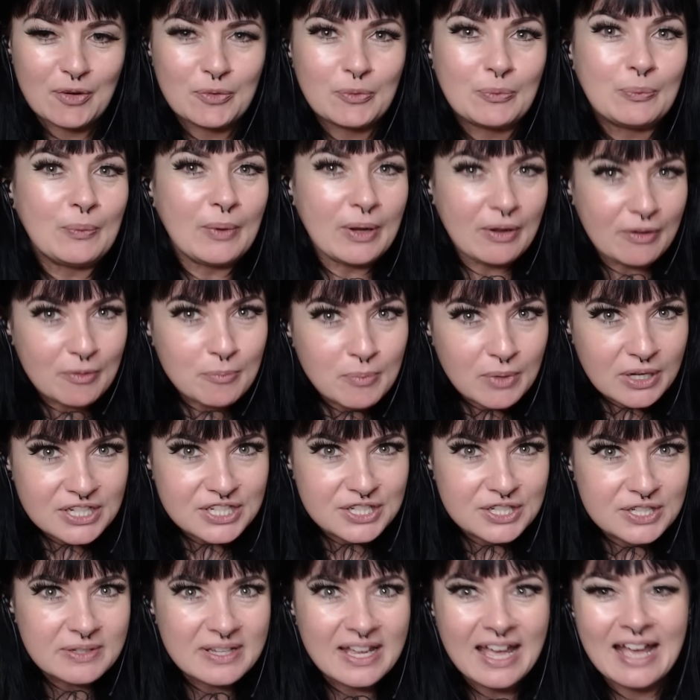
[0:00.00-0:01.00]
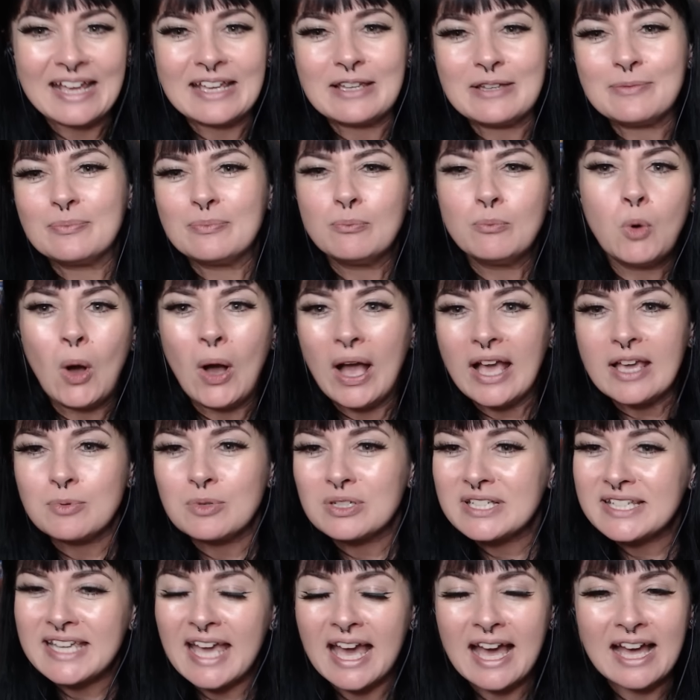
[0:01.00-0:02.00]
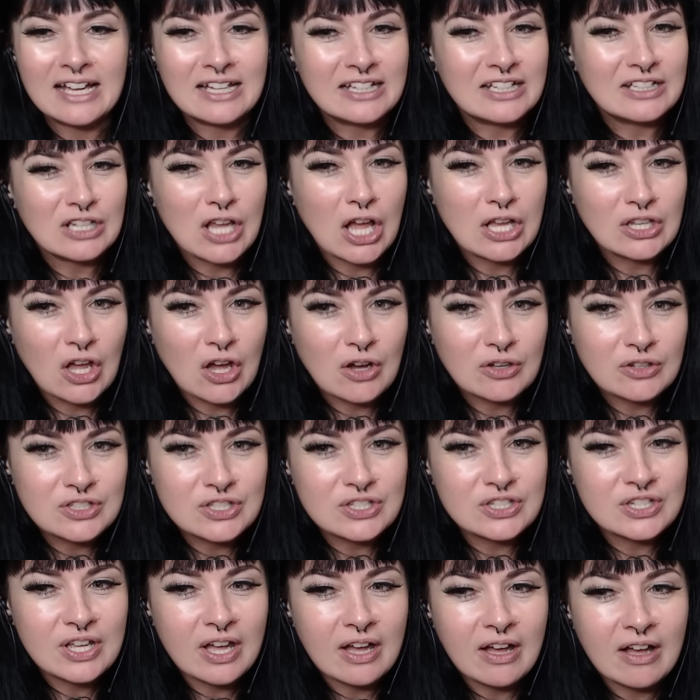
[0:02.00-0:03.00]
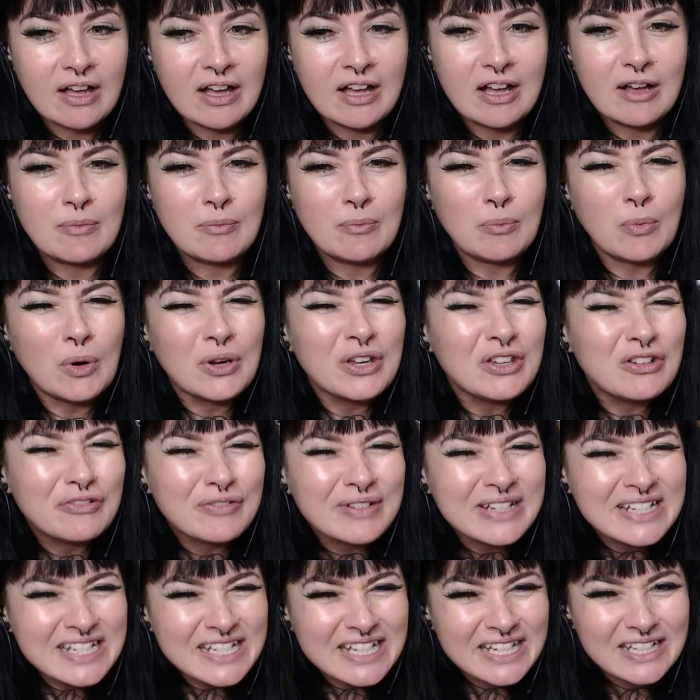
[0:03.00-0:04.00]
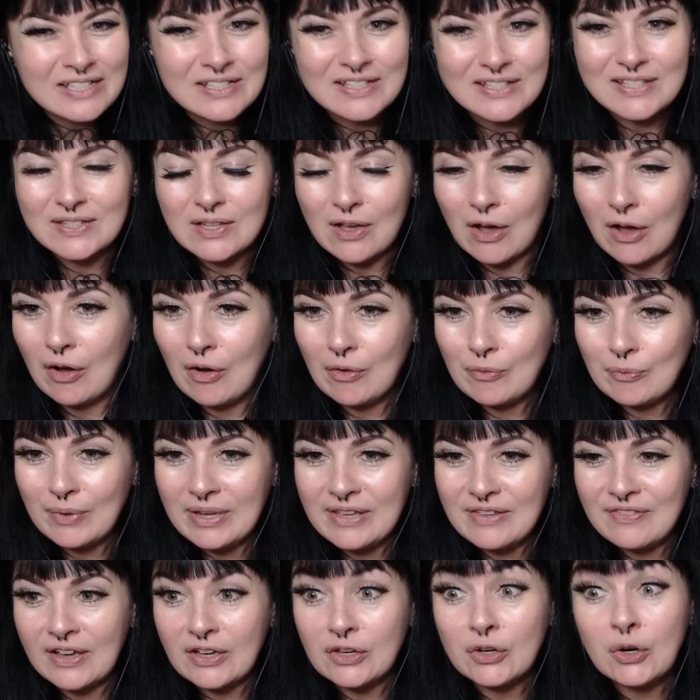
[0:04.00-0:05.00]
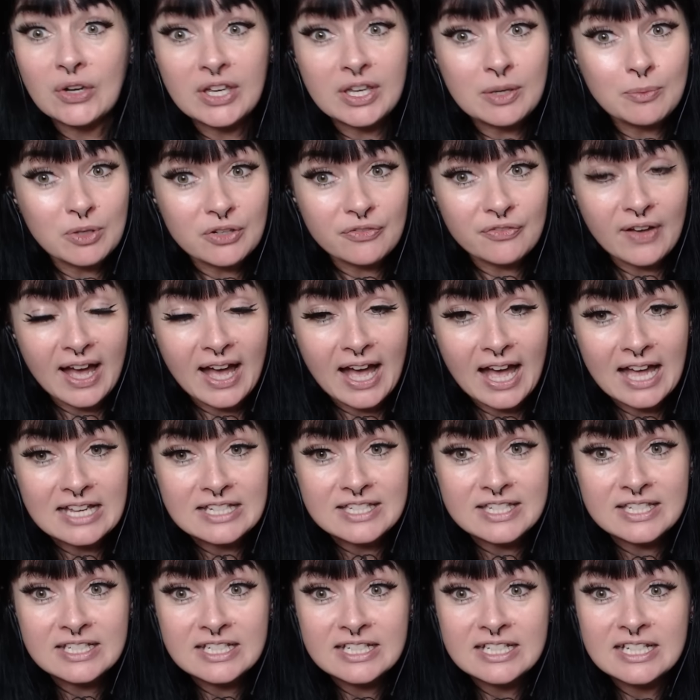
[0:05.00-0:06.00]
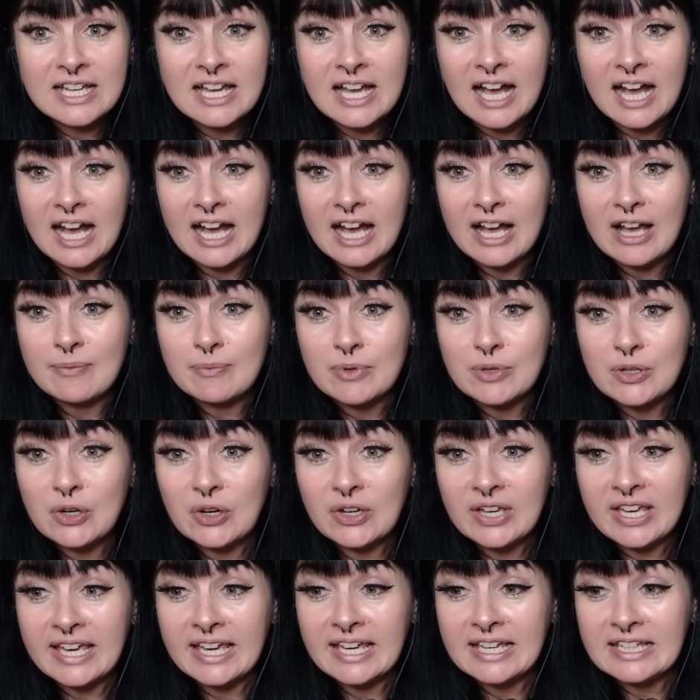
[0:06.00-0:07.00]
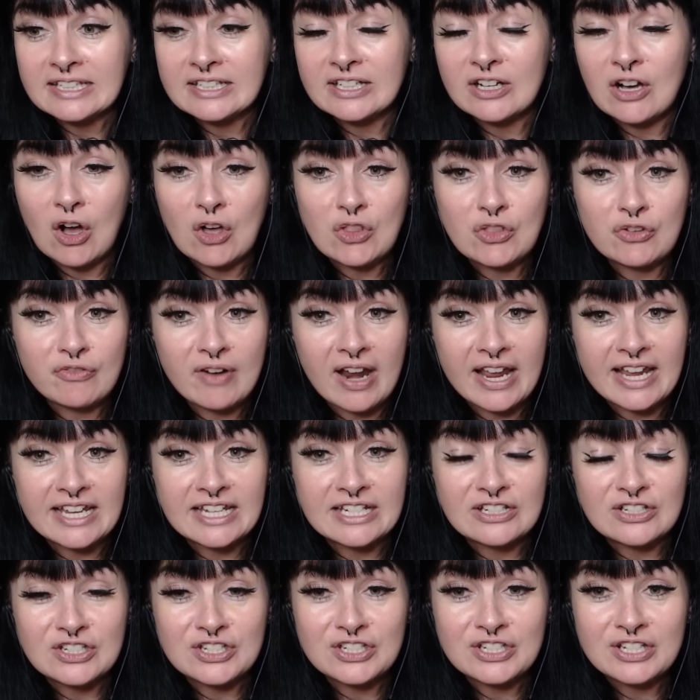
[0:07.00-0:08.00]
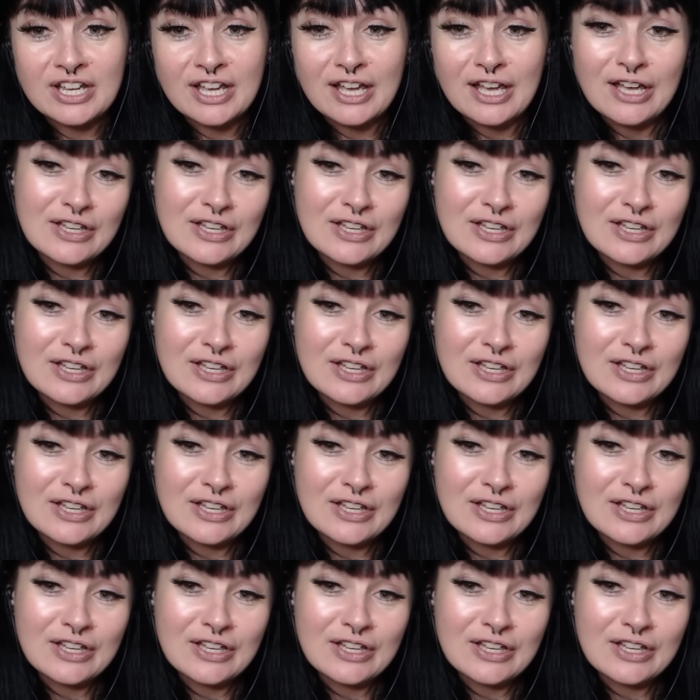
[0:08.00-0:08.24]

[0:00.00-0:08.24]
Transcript: We're much more able to get a lot more ingredients, aren't we, than Cookie would have had cooking on the range.